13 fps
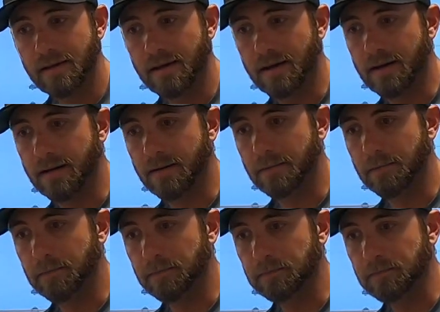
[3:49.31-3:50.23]

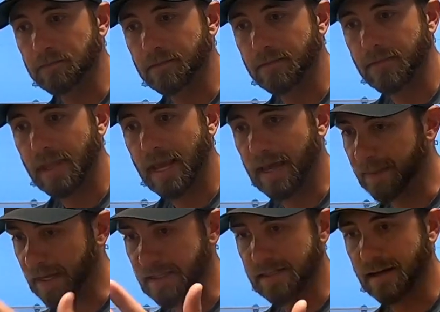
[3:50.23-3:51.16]
and
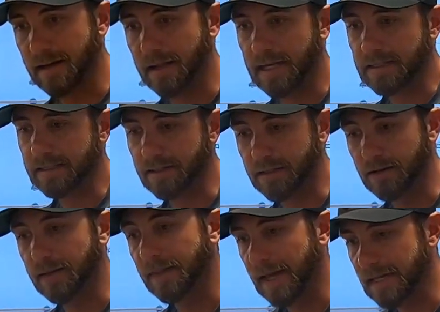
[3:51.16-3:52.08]
that's how I like to do
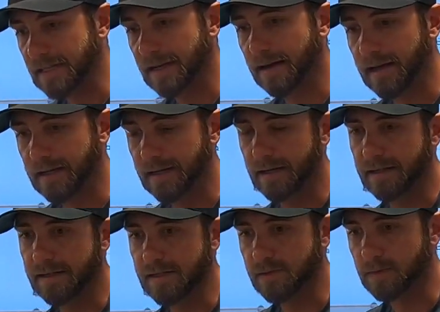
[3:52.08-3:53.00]
it. And that's how I did
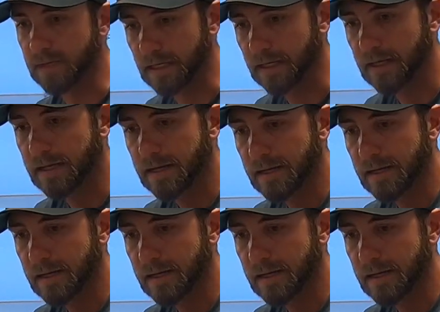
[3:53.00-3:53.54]
it this week.